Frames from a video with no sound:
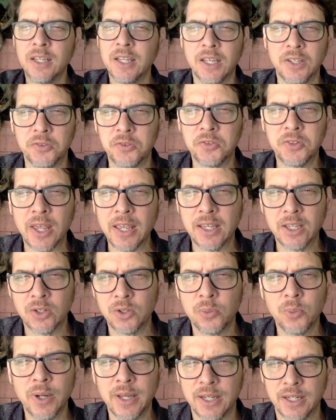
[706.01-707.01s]
it's taken
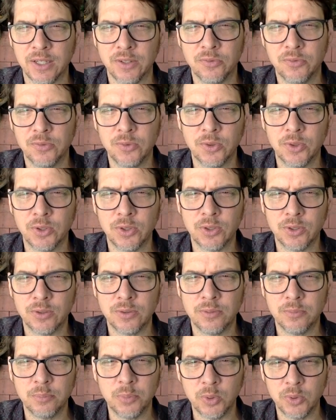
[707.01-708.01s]
away
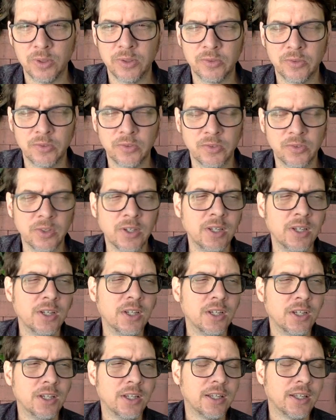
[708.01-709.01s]
for Buddhists.
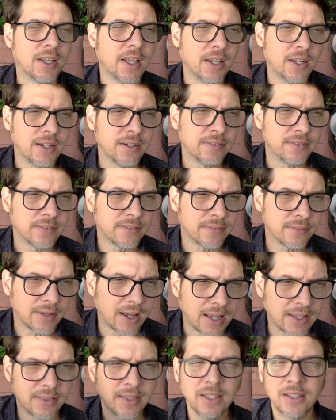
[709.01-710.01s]
And
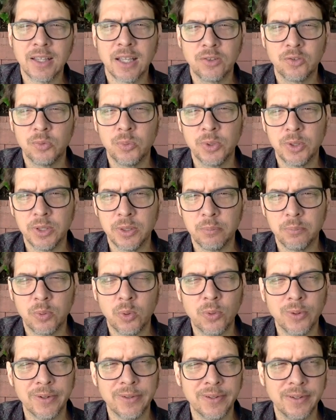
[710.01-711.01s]
I think that's really
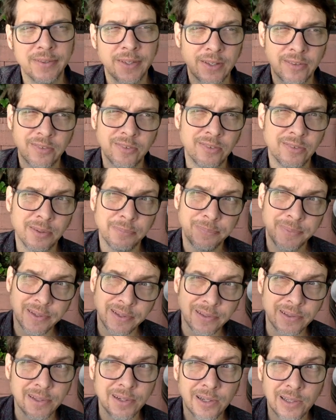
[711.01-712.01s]
important, and that's
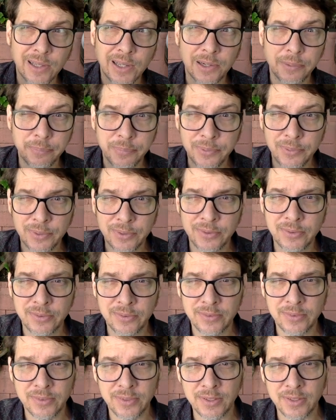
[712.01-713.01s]
something that a lot of
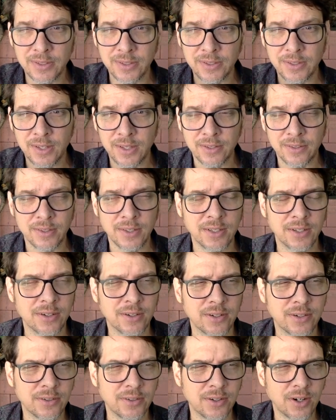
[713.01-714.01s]
Buddhists, I think,
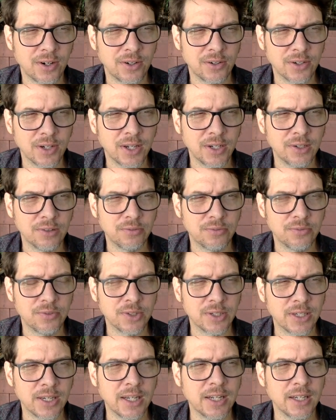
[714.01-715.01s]
are kind of
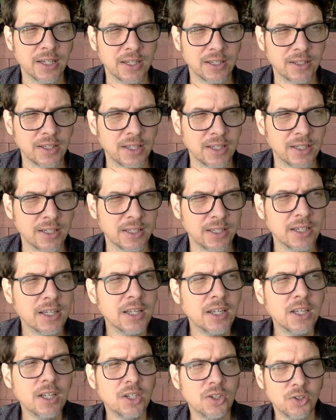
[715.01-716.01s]
forgetting lately.
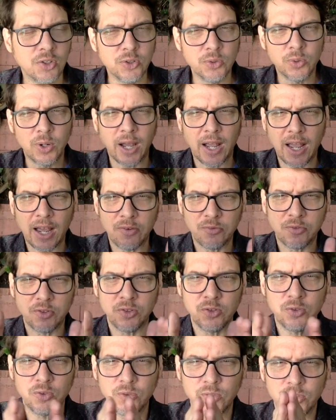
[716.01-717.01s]
You have
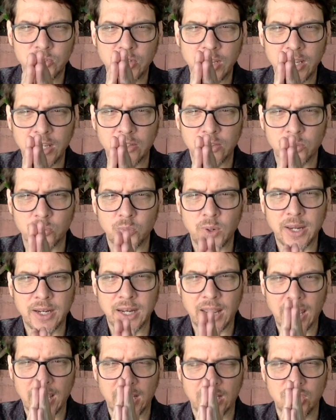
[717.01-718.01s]
to take the
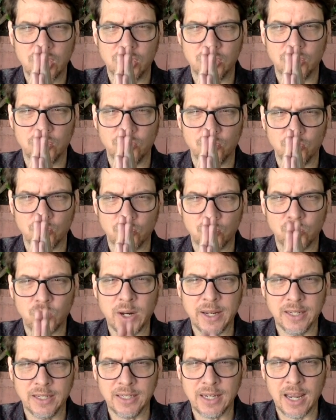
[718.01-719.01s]
right action
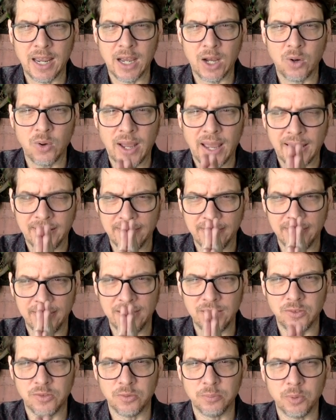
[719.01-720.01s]
right now at
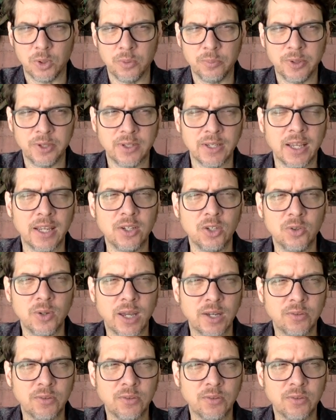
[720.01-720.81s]
this moment, and you